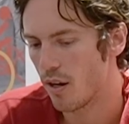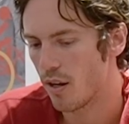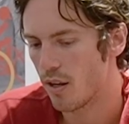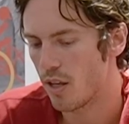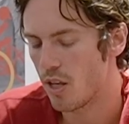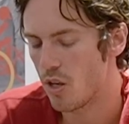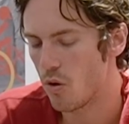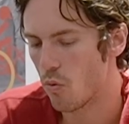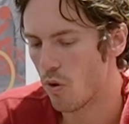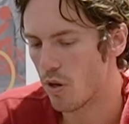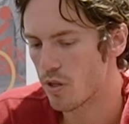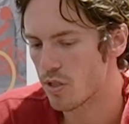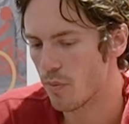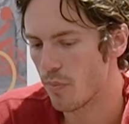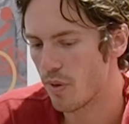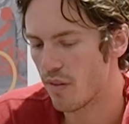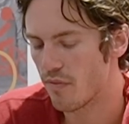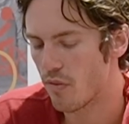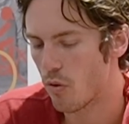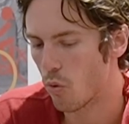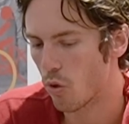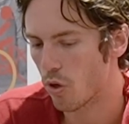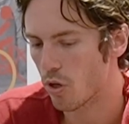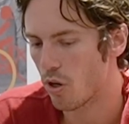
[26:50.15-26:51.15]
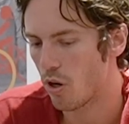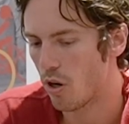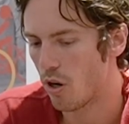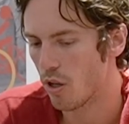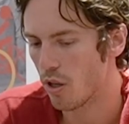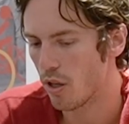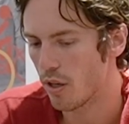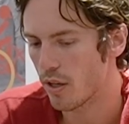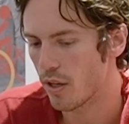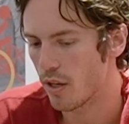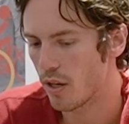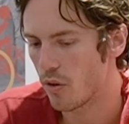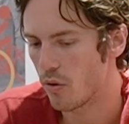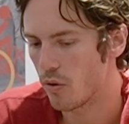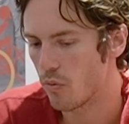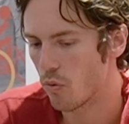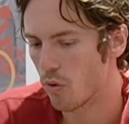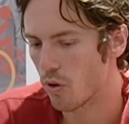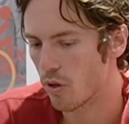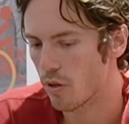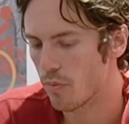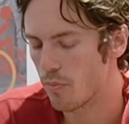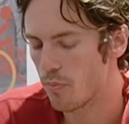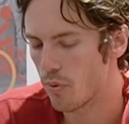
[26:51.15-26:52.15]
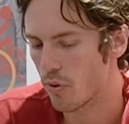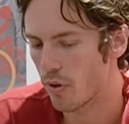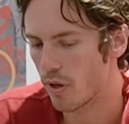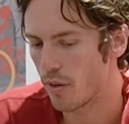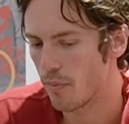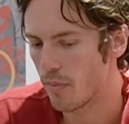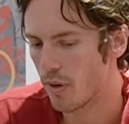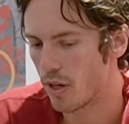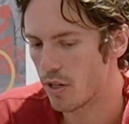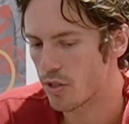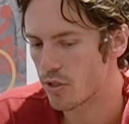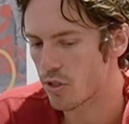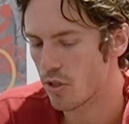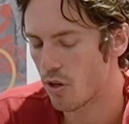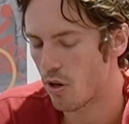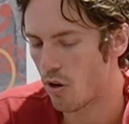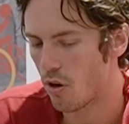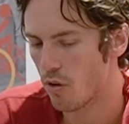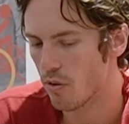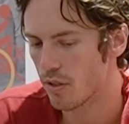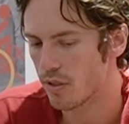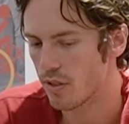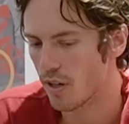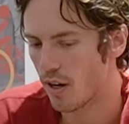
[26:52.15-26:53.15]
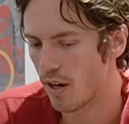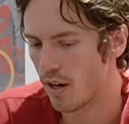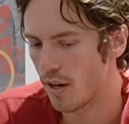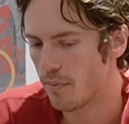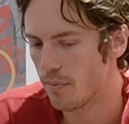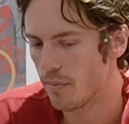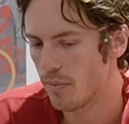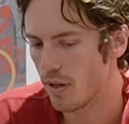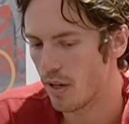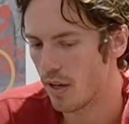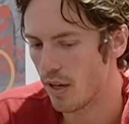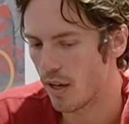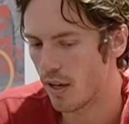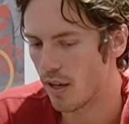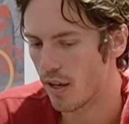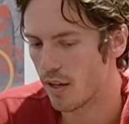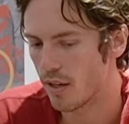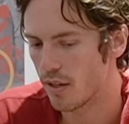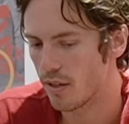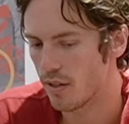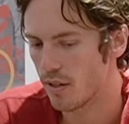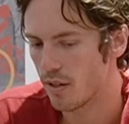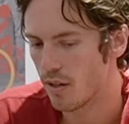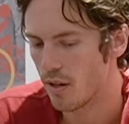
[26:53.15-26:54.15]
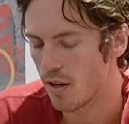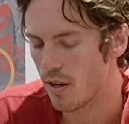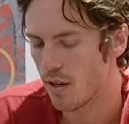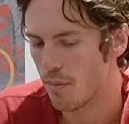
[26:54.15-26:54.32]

he was a bit of a workaholic and he would work pretty much all the time and